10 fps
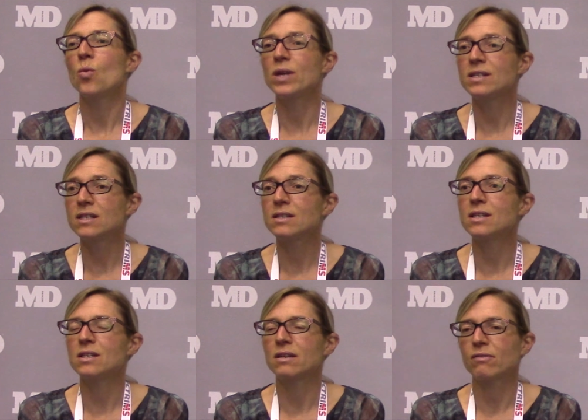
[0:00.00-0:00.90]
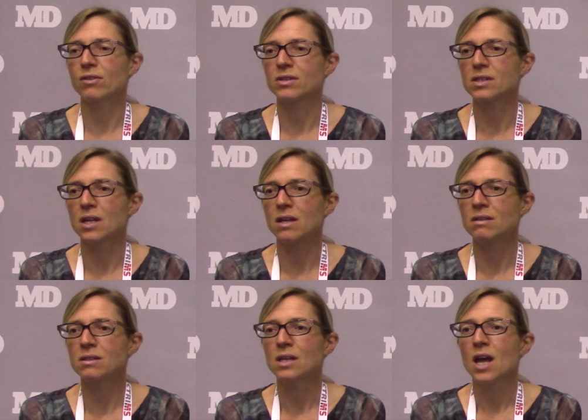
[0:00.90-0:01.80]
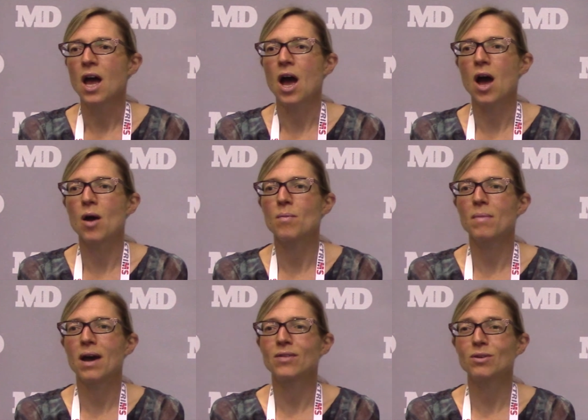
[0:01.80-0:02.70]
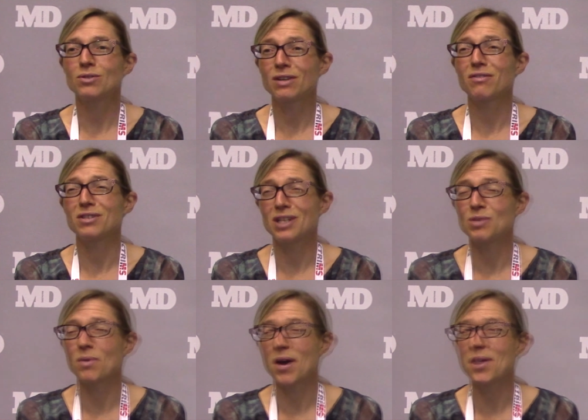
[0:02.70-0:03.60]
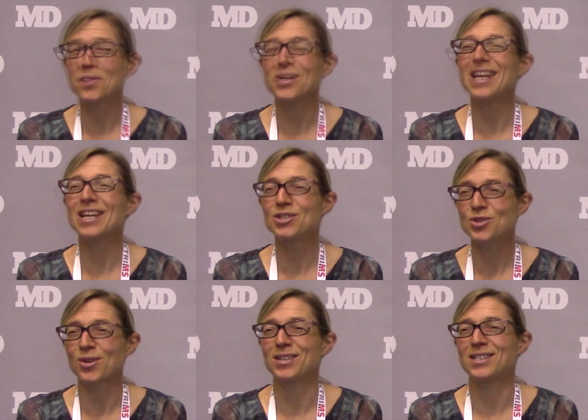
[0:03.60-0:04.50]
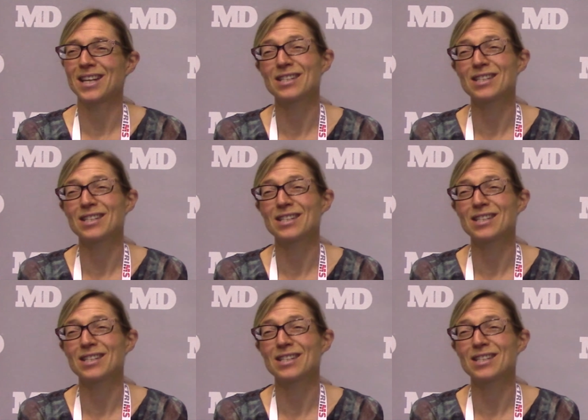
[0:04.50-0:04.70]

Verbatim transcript: we did see differences, and those differences were pretty interesting.